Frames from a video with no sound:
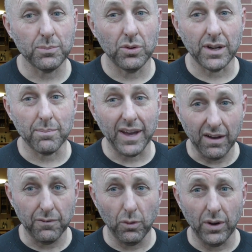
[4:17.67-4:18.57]
point
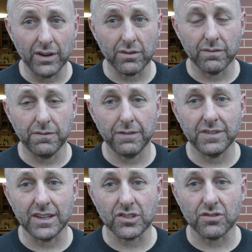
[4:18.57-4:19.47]
about
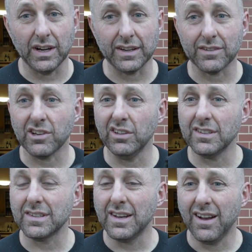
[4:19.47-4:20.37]
450 Australian dollars,